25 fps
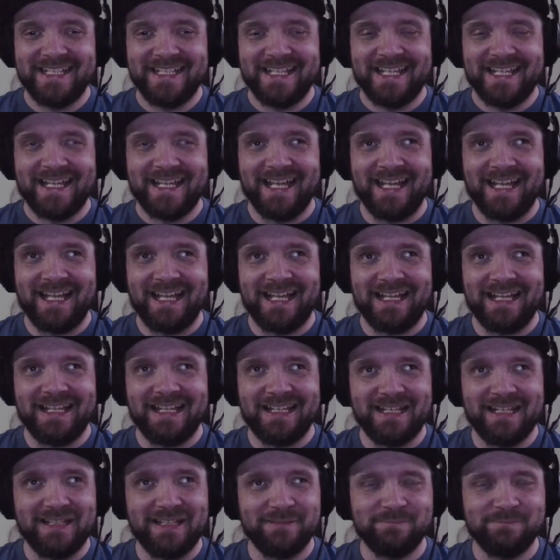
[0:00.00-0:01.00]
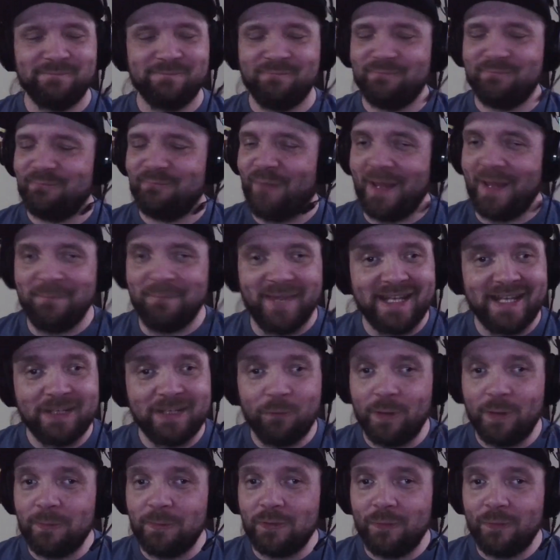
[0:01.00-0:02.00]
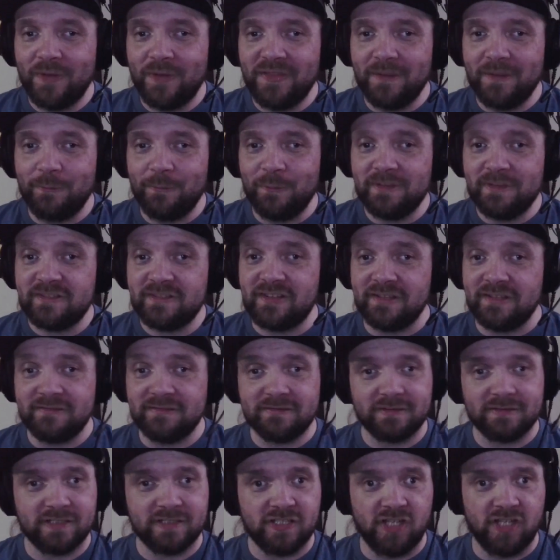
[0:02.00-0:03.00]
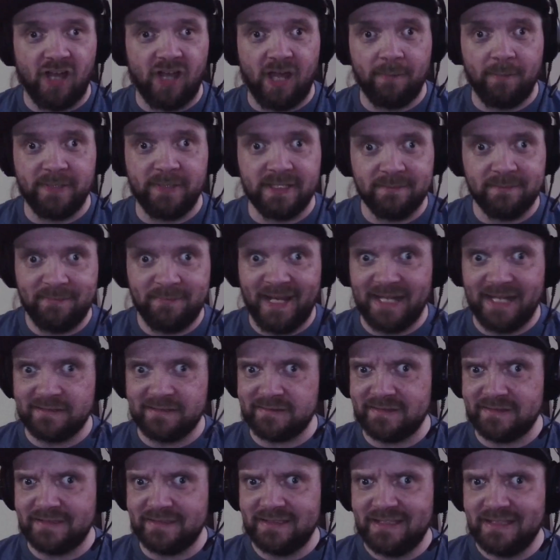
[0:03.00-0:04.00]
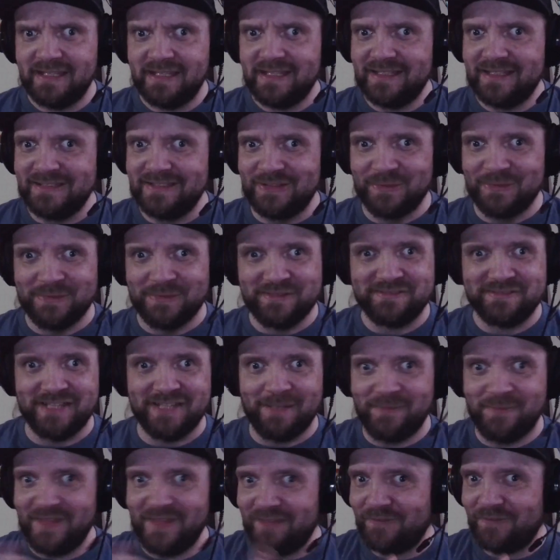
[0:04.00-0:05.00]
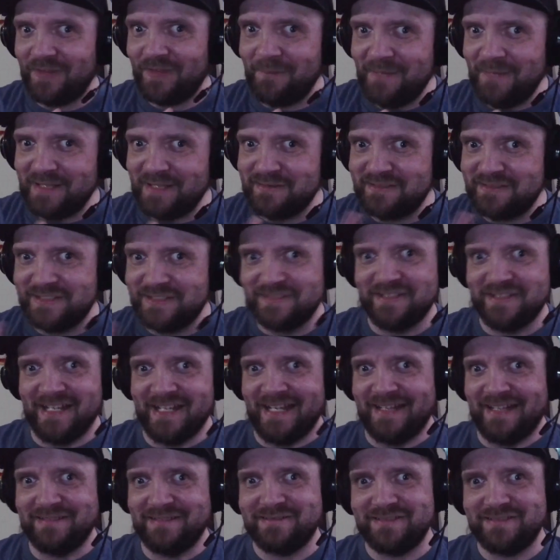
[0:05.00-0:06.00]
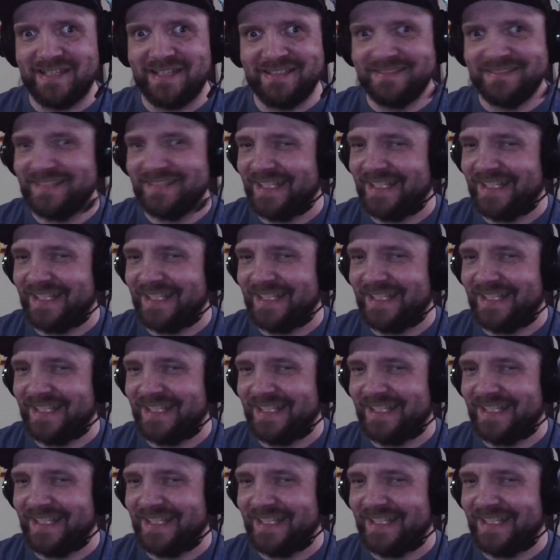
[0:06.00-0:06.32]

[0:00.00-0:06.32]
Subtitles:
my main quibble with it was just copy and paste, doing the same thing for the men's designs, and